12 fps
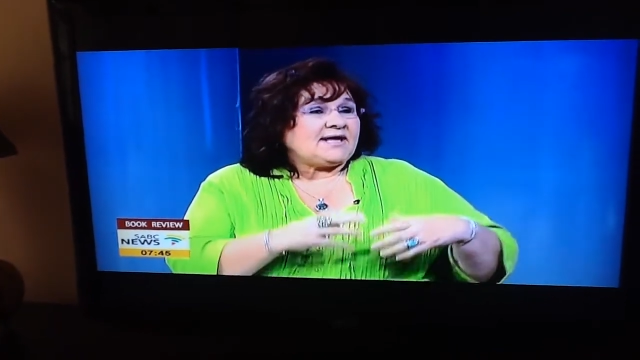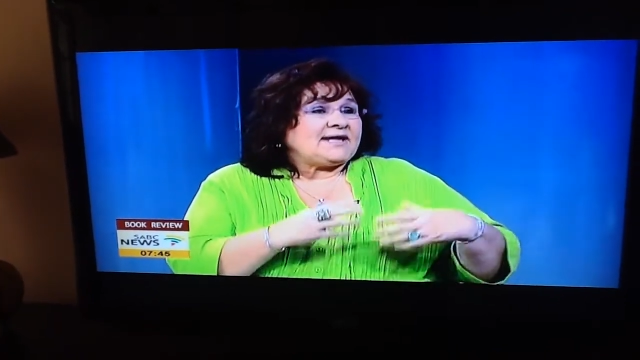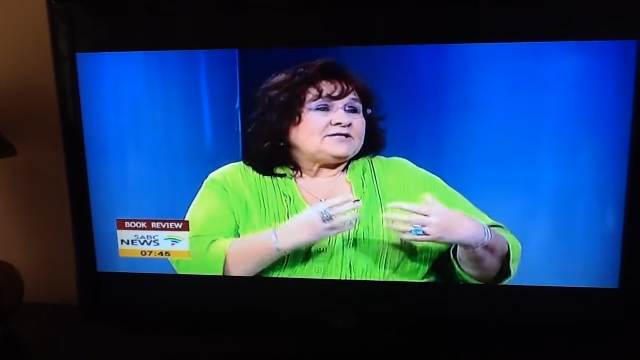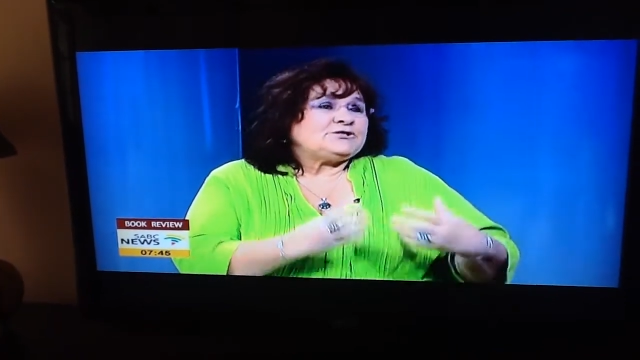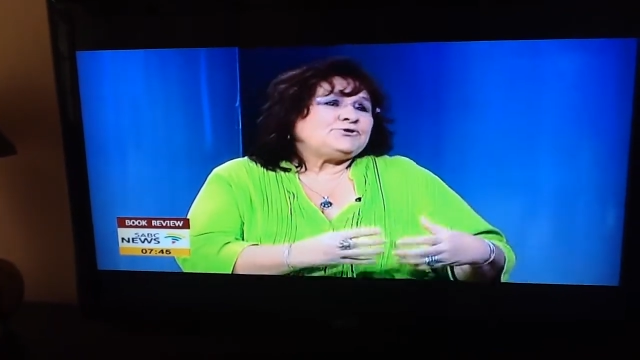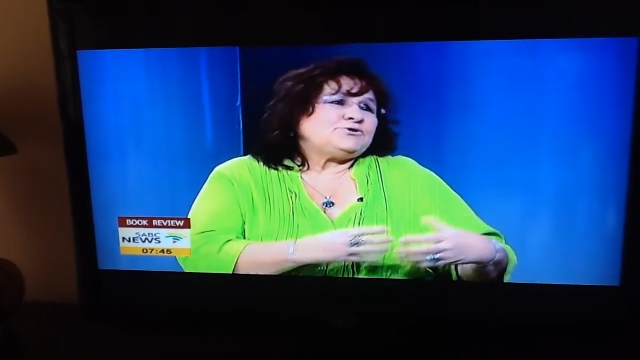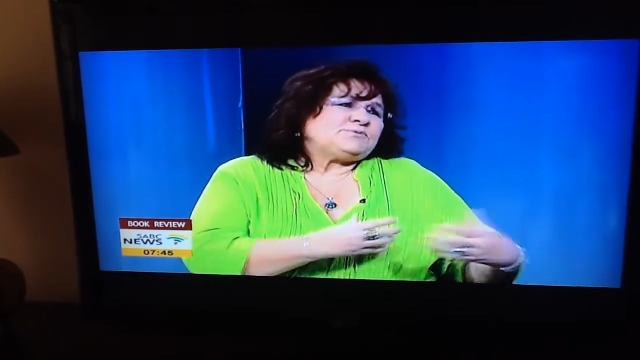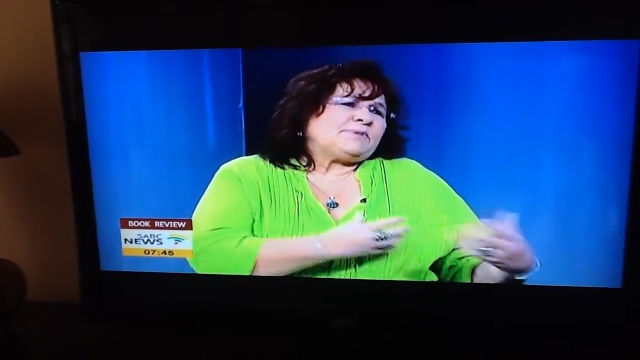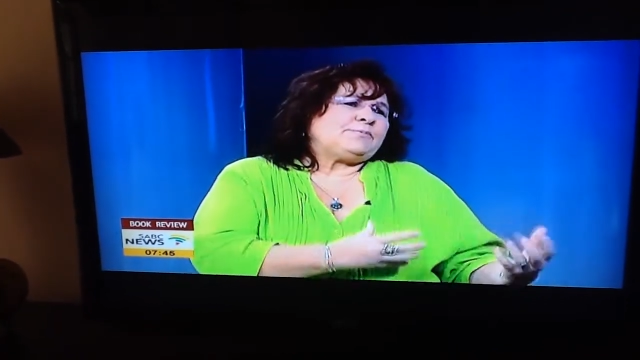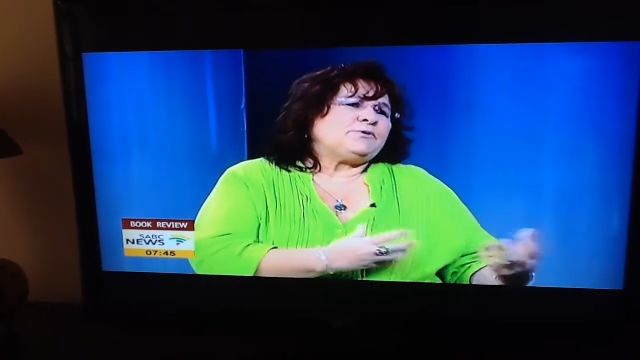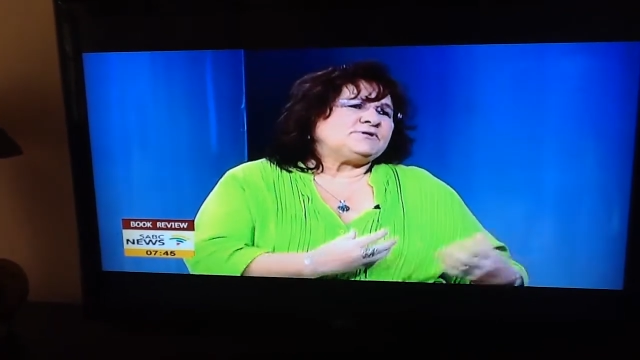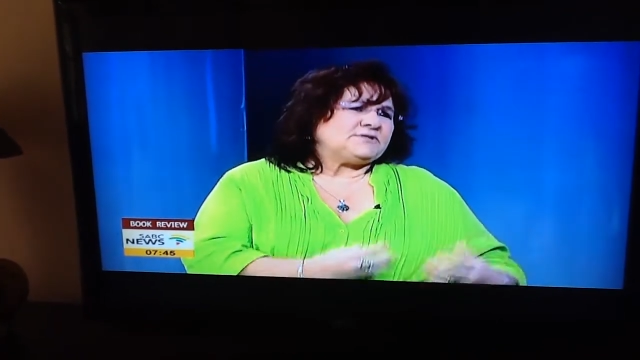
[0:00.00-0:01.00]
And it suited my
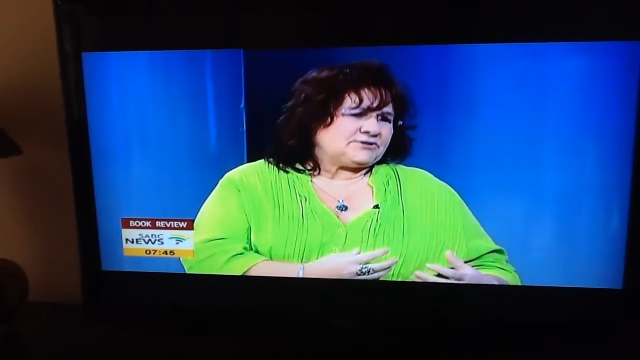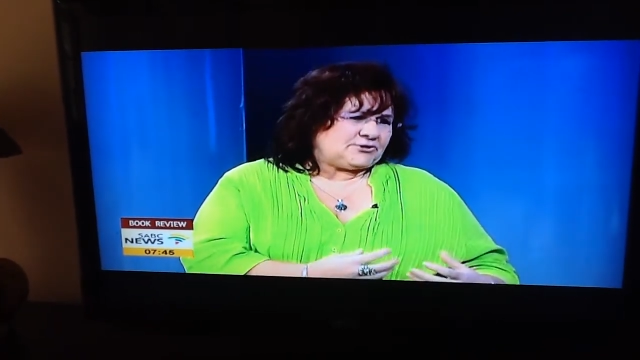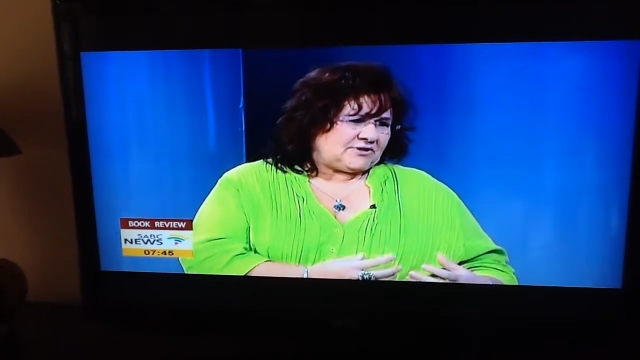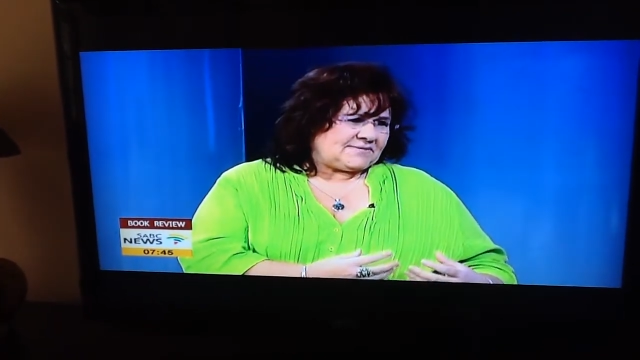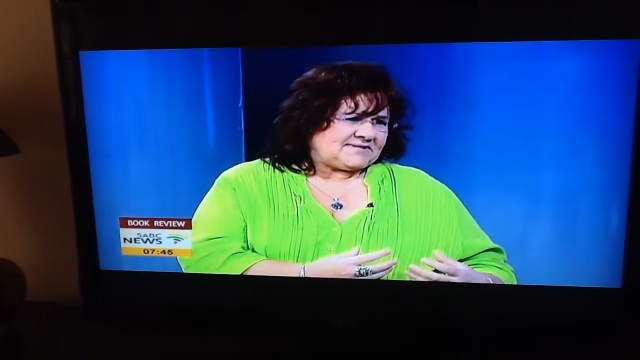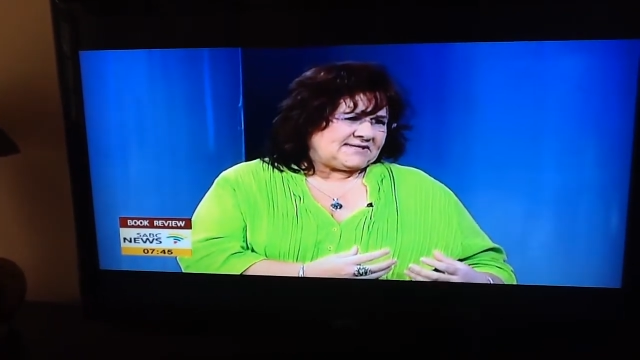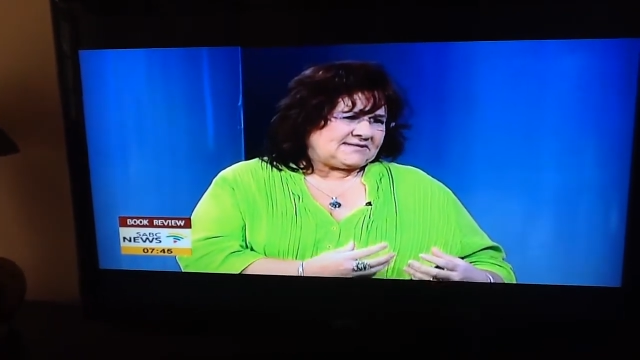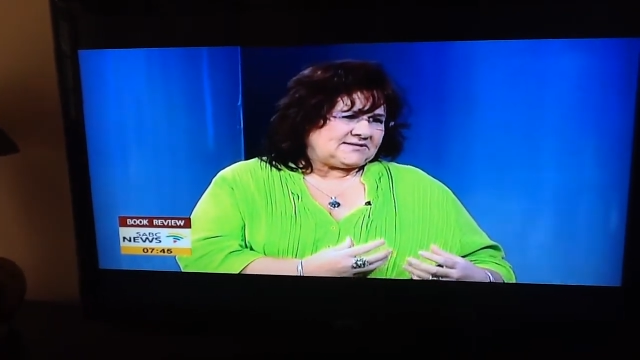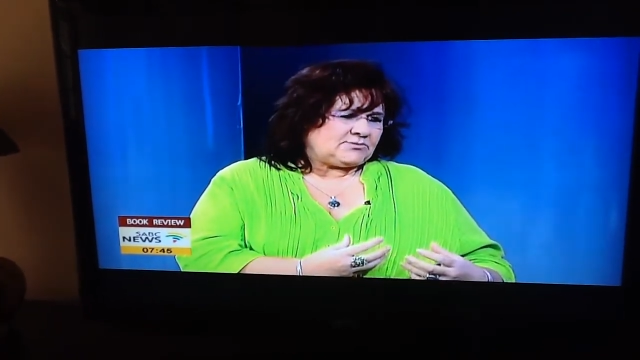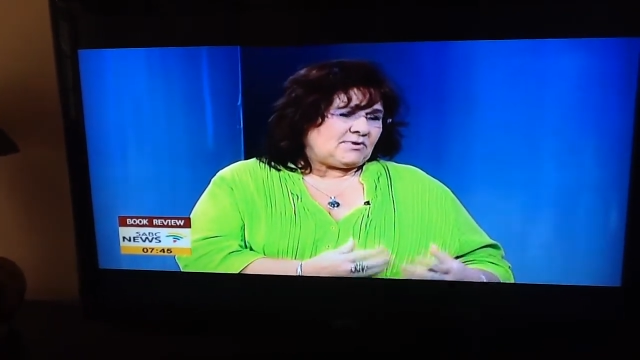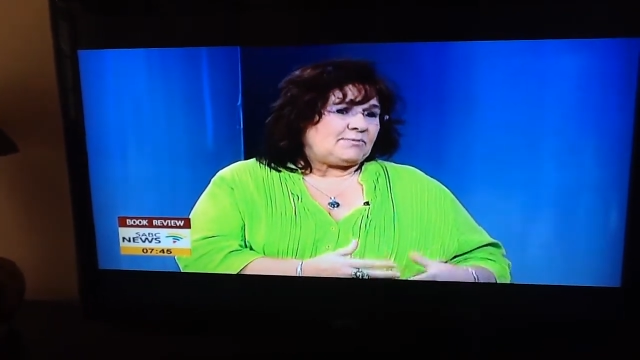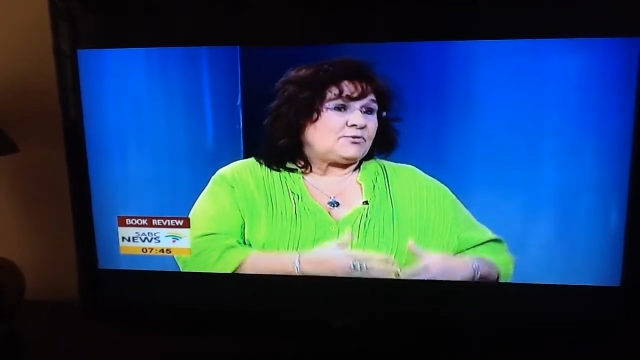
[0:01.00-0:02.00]
personal
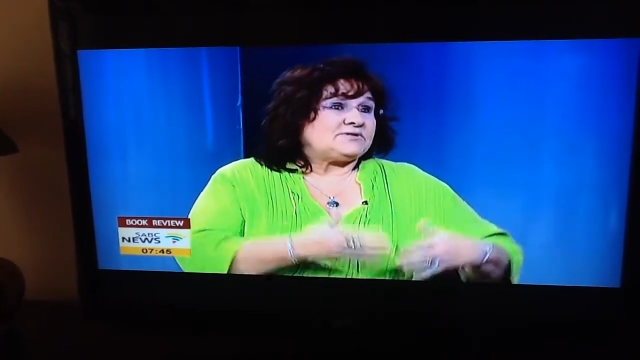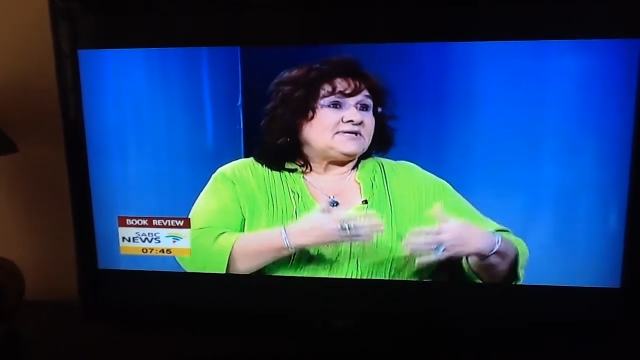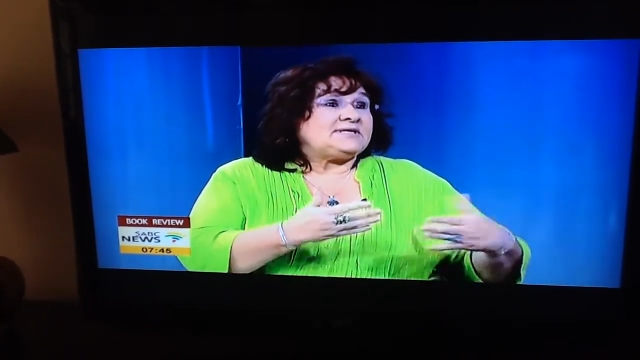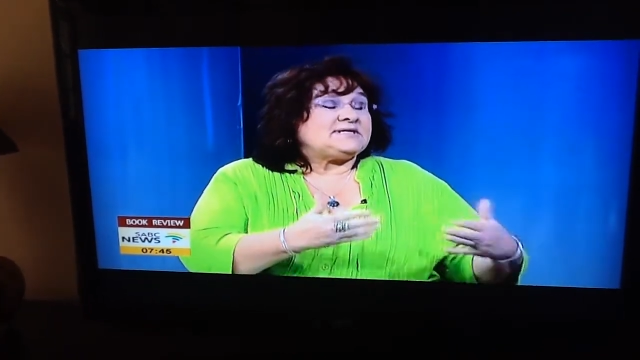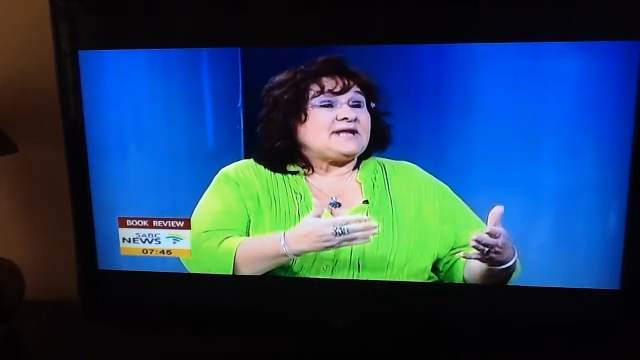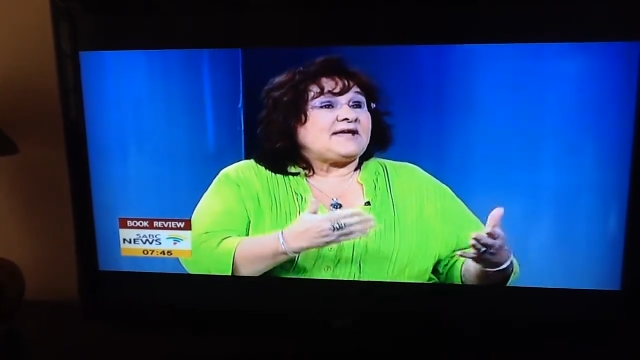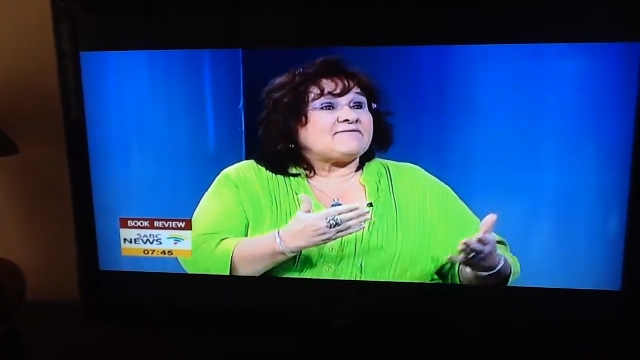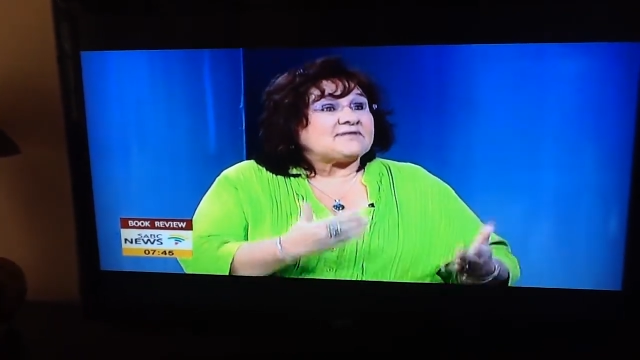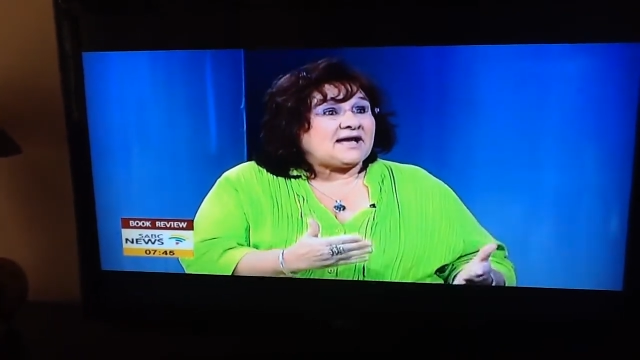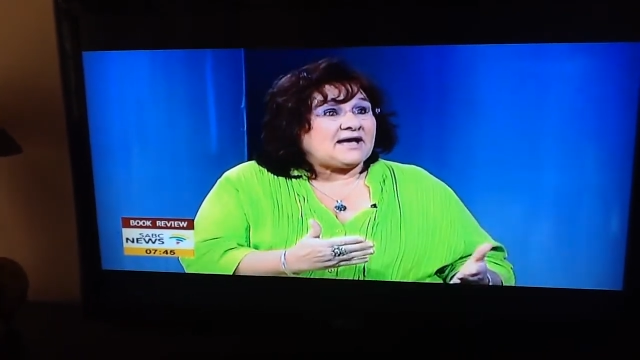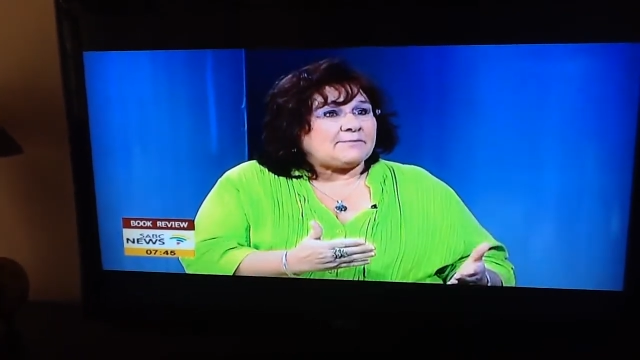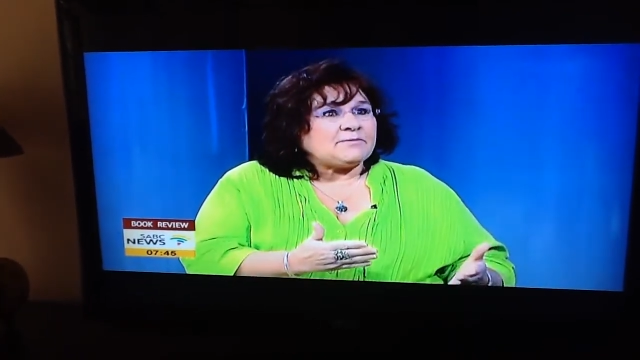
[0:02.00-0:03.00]
circumstances as well because I didn't have
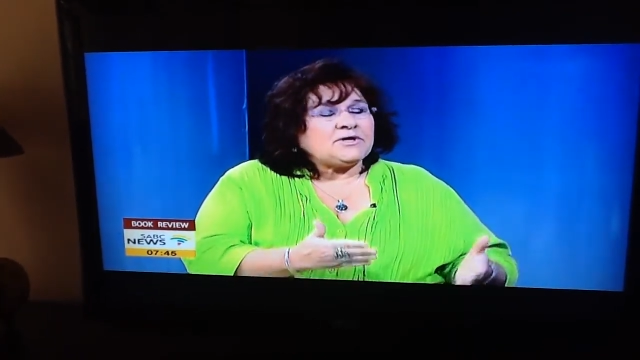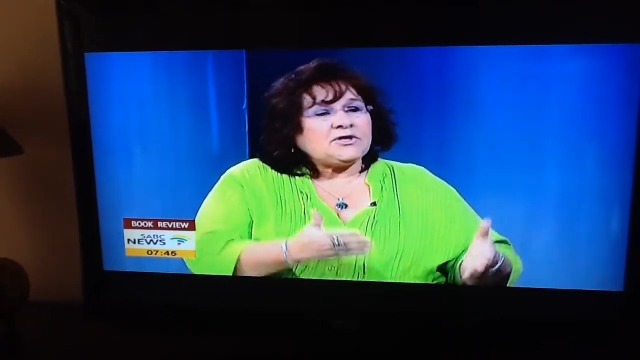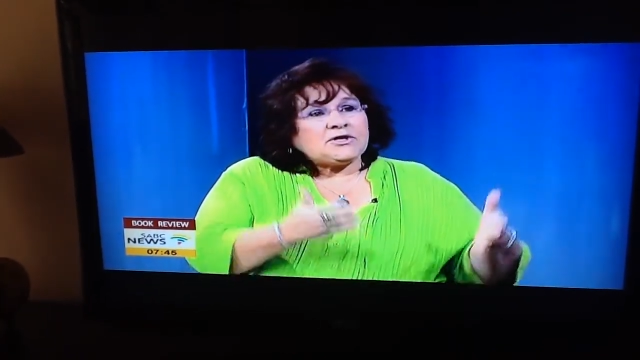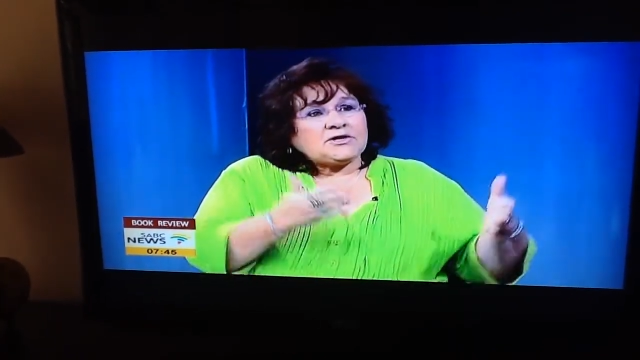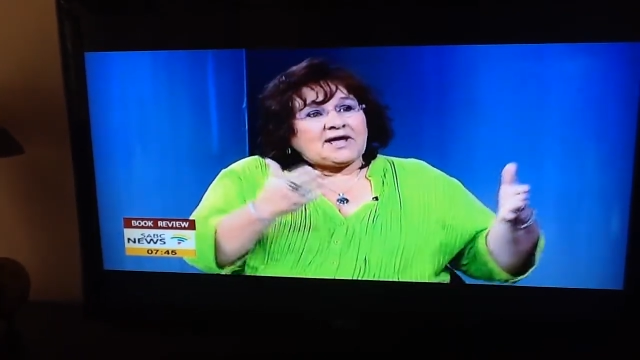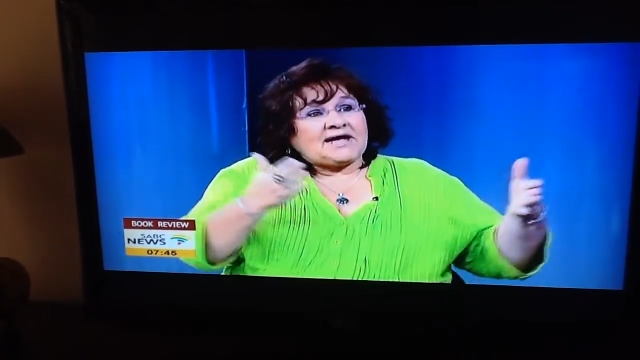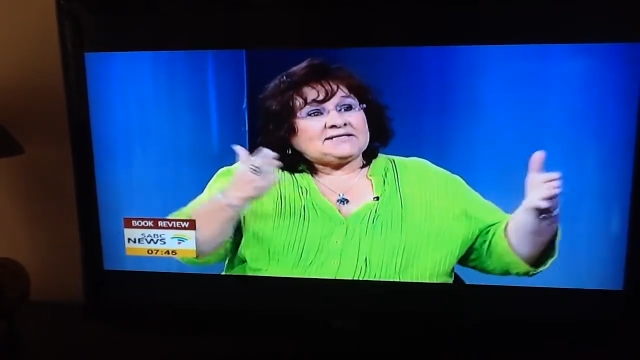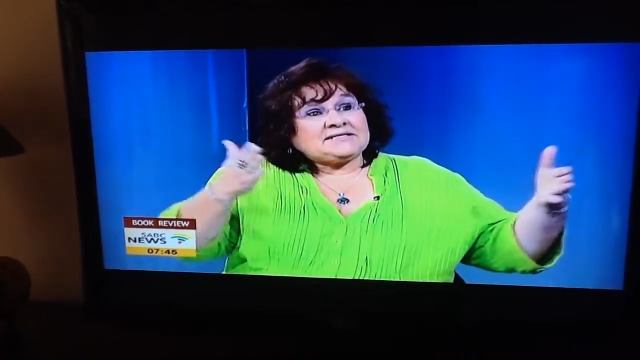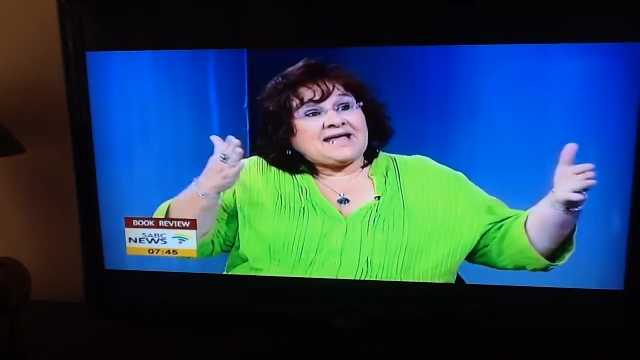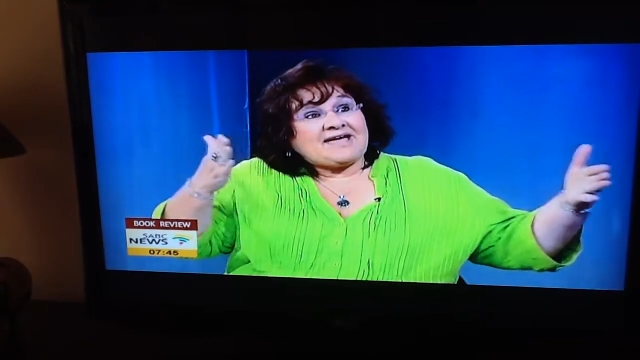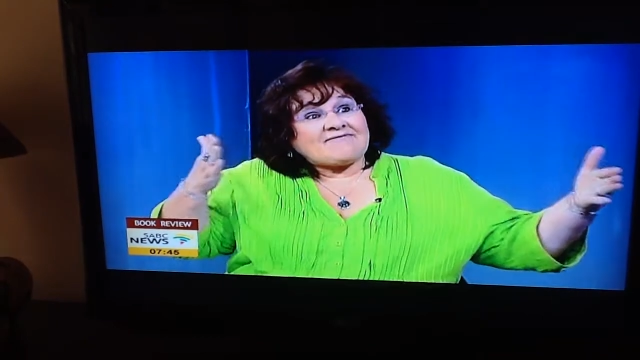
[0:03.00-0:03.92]
time. To sit I didn't have